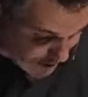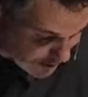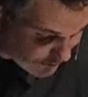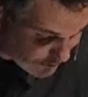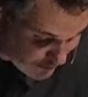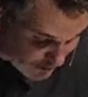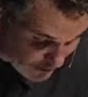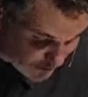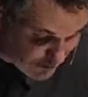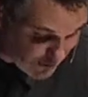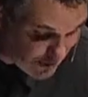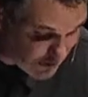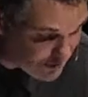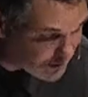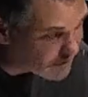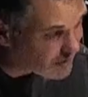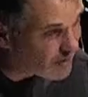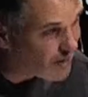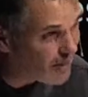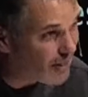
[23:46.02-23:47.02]
it's a
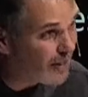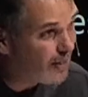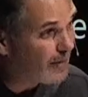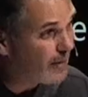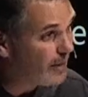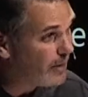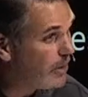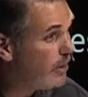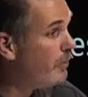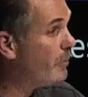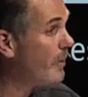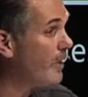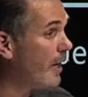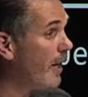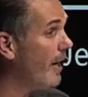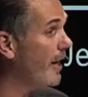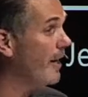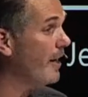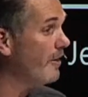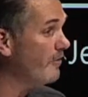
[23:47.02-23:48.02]
decision that you and
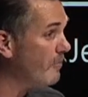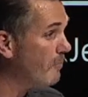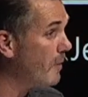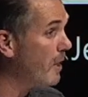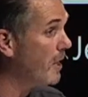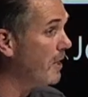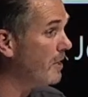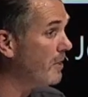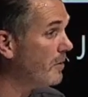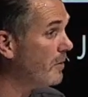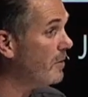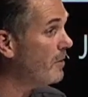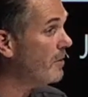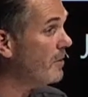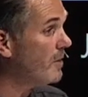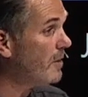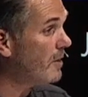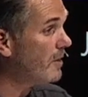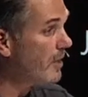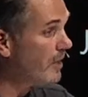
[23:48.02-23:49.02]
I have made
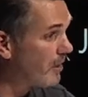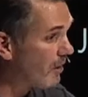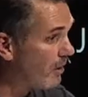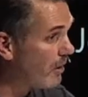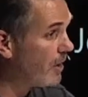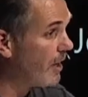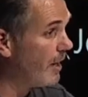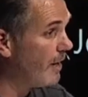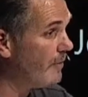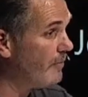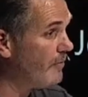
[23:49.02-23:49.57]
in our lives